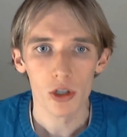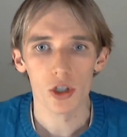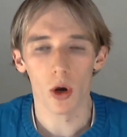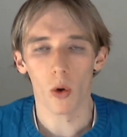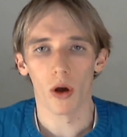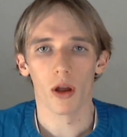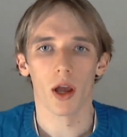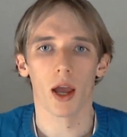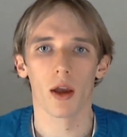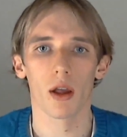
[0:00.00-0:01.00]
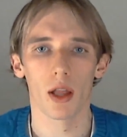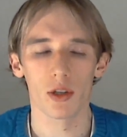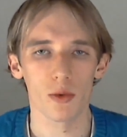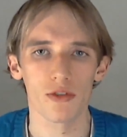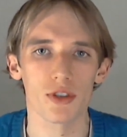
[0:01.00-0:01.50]
So,
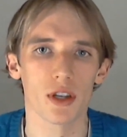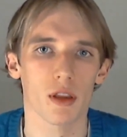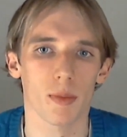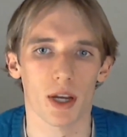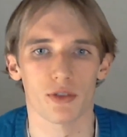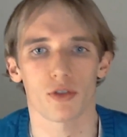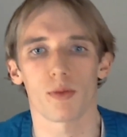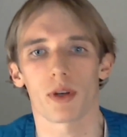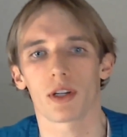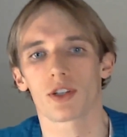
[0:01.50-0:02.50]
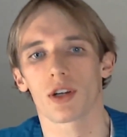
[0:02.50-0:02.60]
as we've seen in the past few minutes,